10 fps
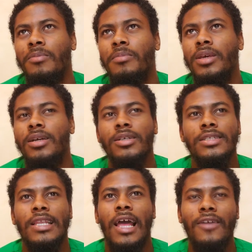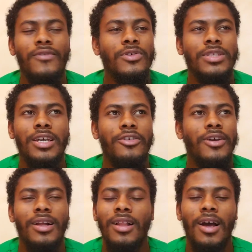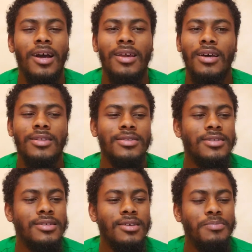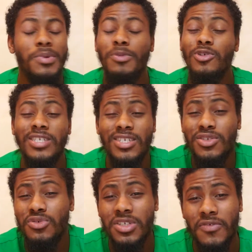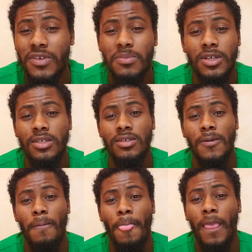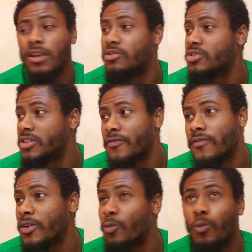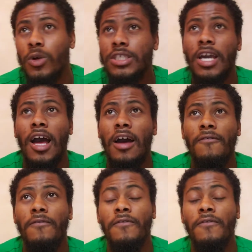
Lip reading: Because life out here real hard and people could just use you for your money, use you for what you have.